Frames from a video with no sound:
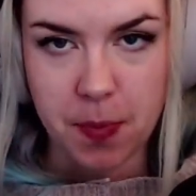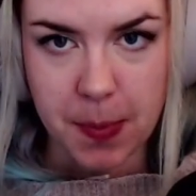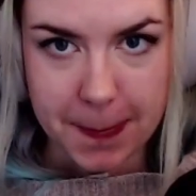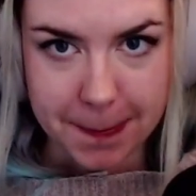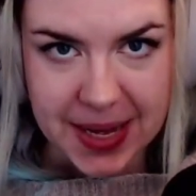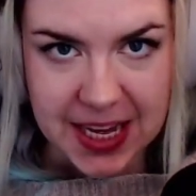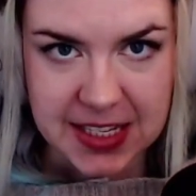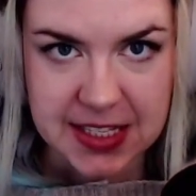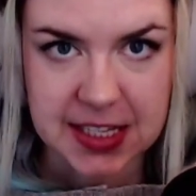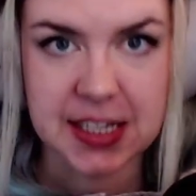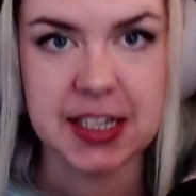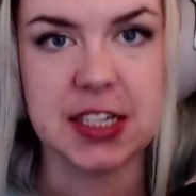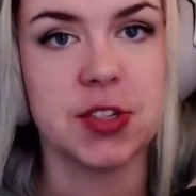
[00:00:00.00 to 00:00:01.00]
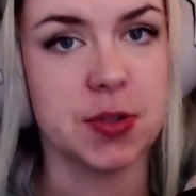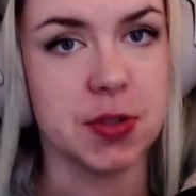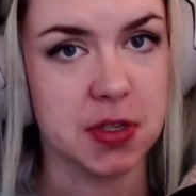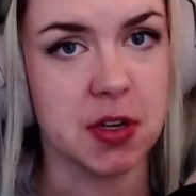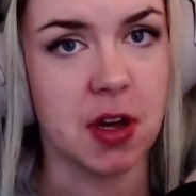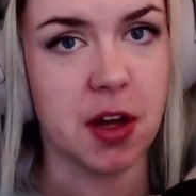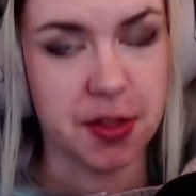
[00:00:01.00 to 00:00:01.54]
Basically, to
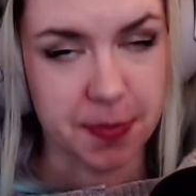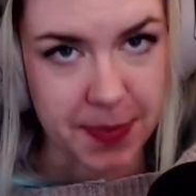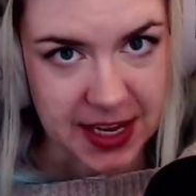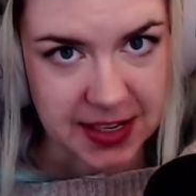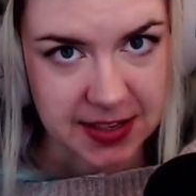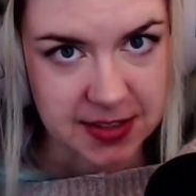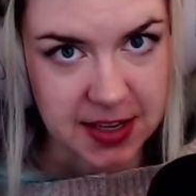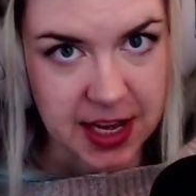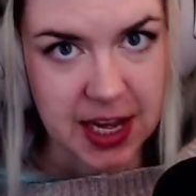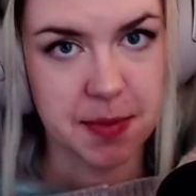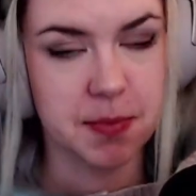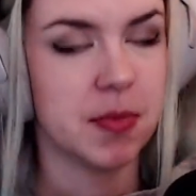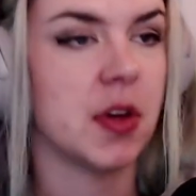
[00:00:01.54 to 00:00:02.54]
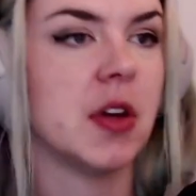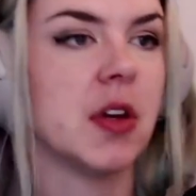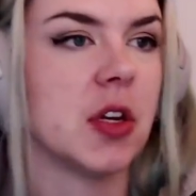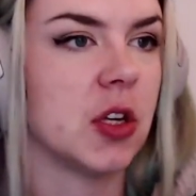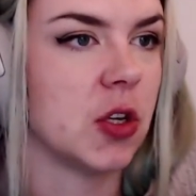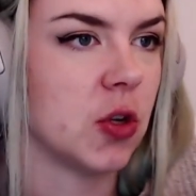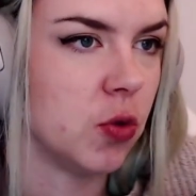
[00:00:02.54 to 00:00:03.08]
install the base game,
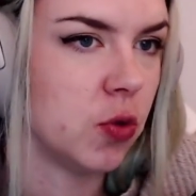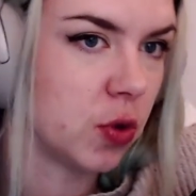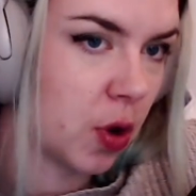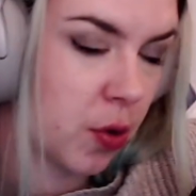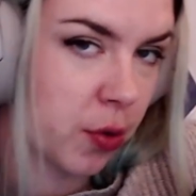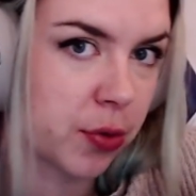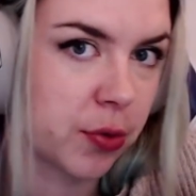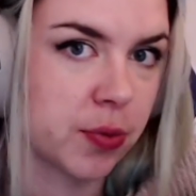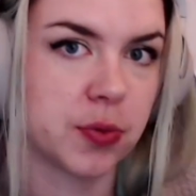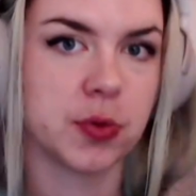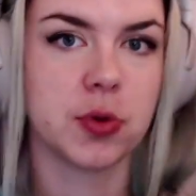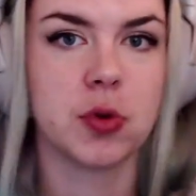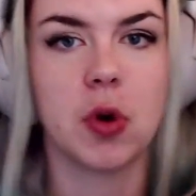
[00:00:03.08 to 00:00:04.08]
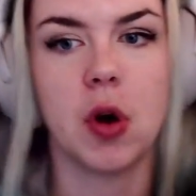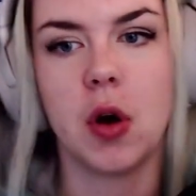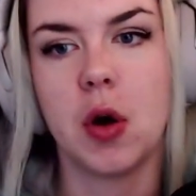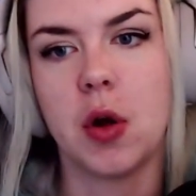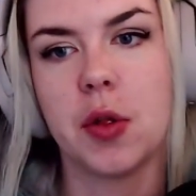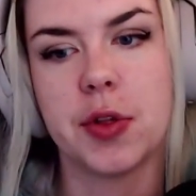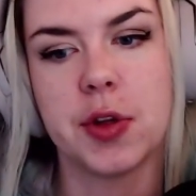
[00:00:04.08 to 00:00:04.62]
you go through
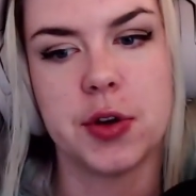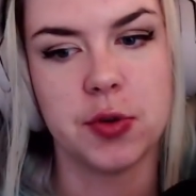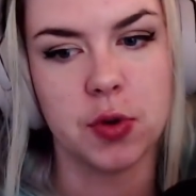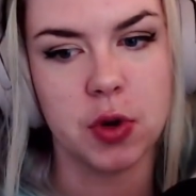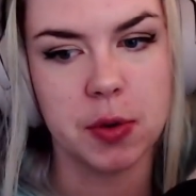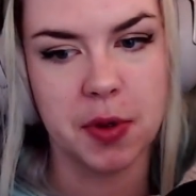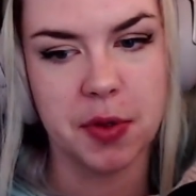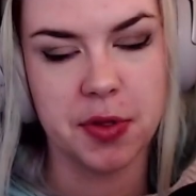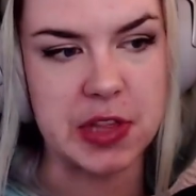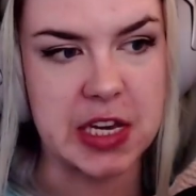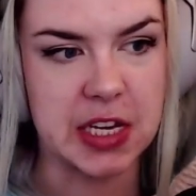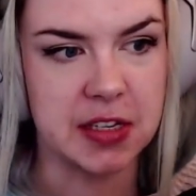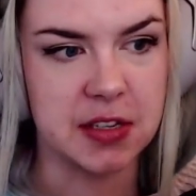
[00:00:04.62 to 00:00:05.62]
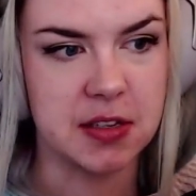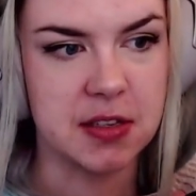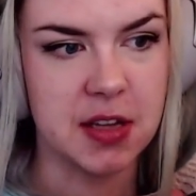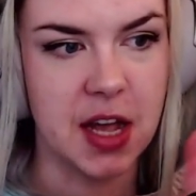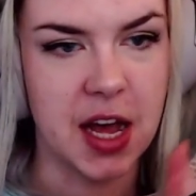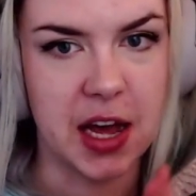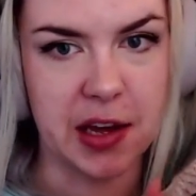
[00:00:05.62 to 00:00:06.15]
all the normal things
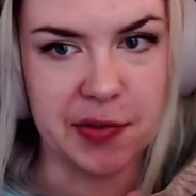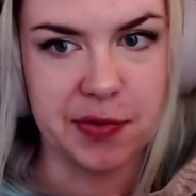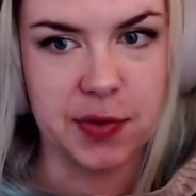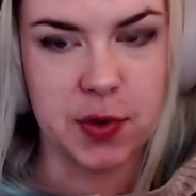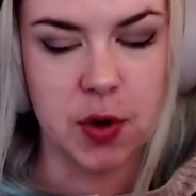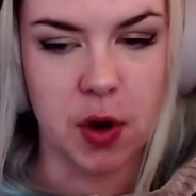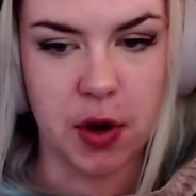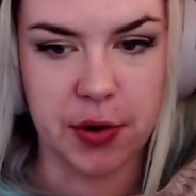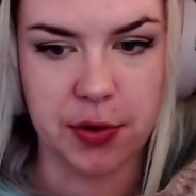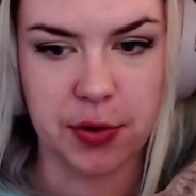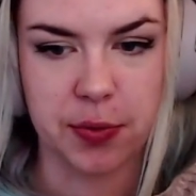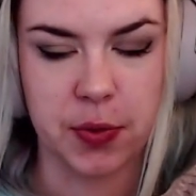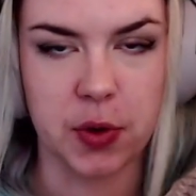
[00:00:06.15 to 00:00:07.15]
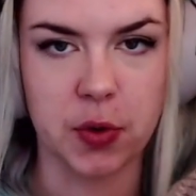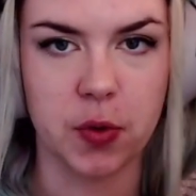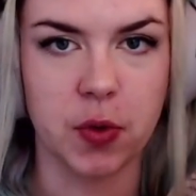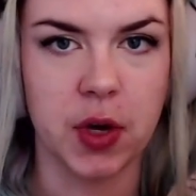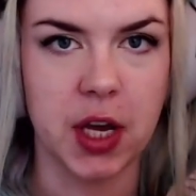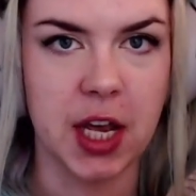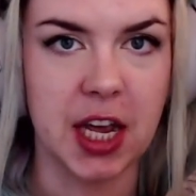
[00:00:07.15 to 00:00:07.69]
I've gone
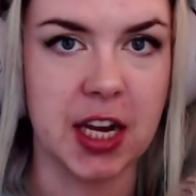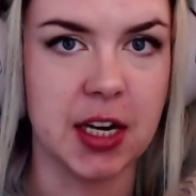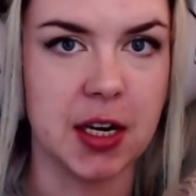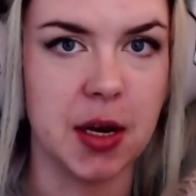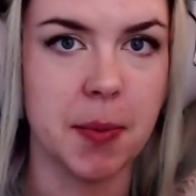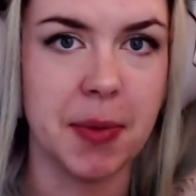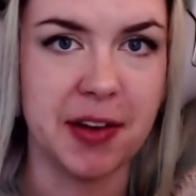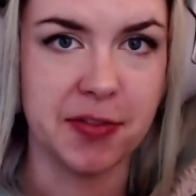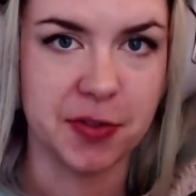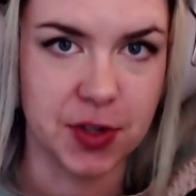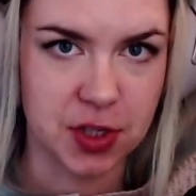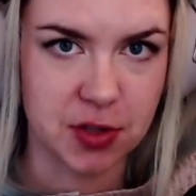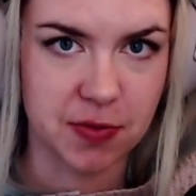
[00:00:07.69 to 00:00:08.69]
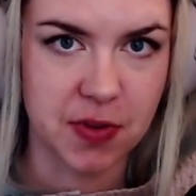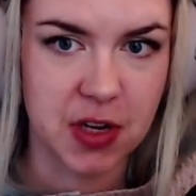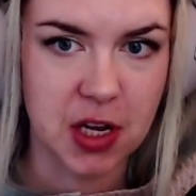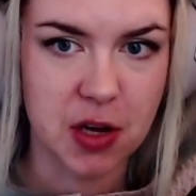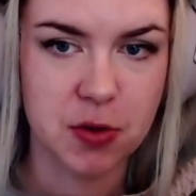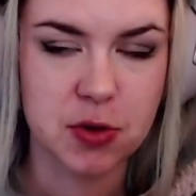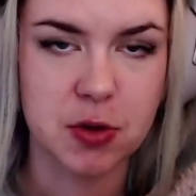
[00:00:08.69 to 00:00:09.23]
through in my first
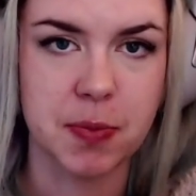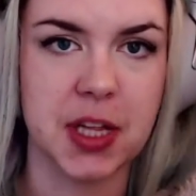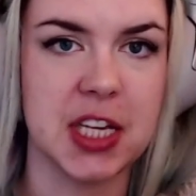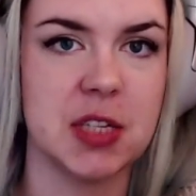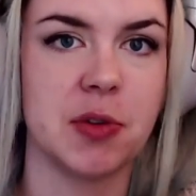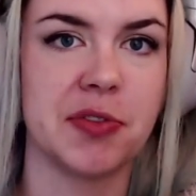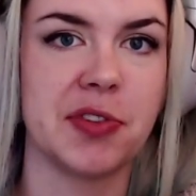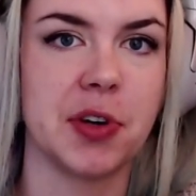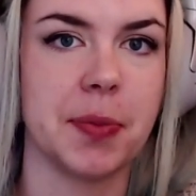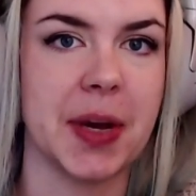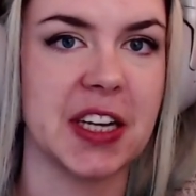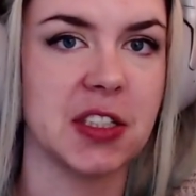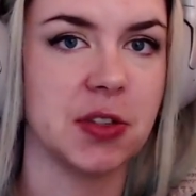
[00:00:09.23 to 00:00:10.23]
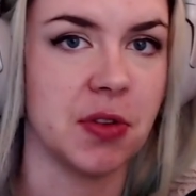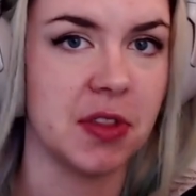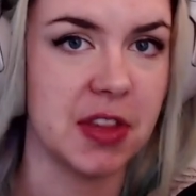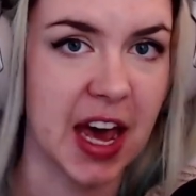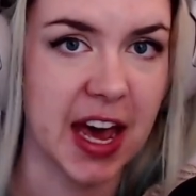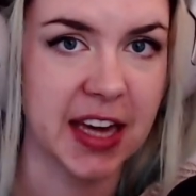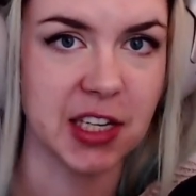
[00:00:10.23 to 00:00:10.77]
video, so please refer back to
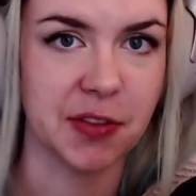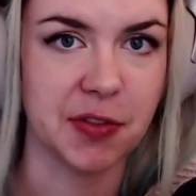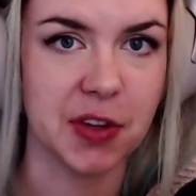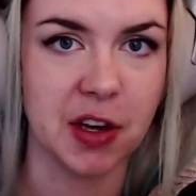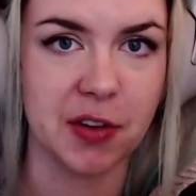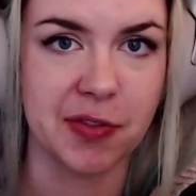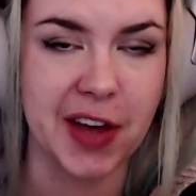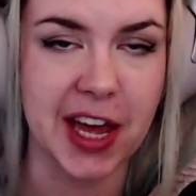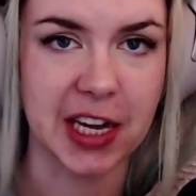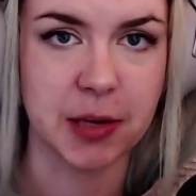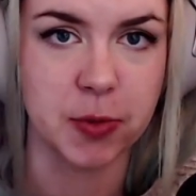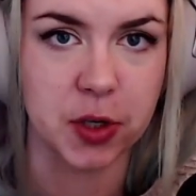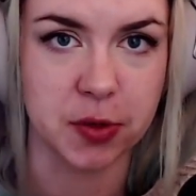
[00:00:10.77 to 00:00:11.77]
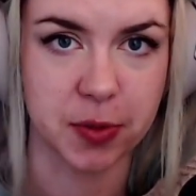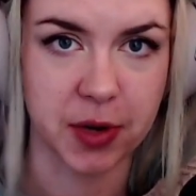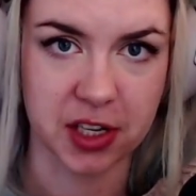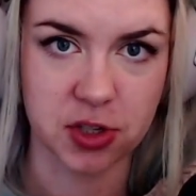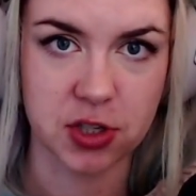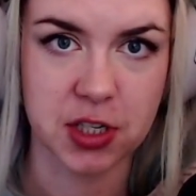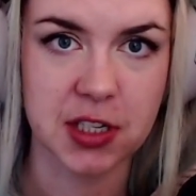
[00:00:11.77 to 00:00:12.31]
that if you have any more
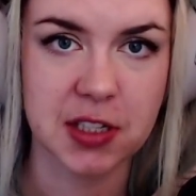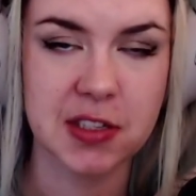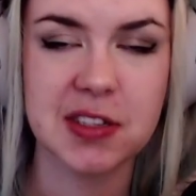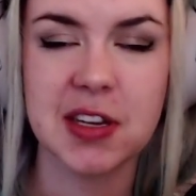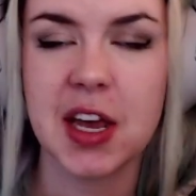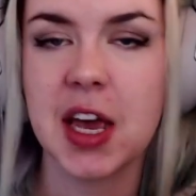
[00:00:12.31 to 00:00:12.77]
questions.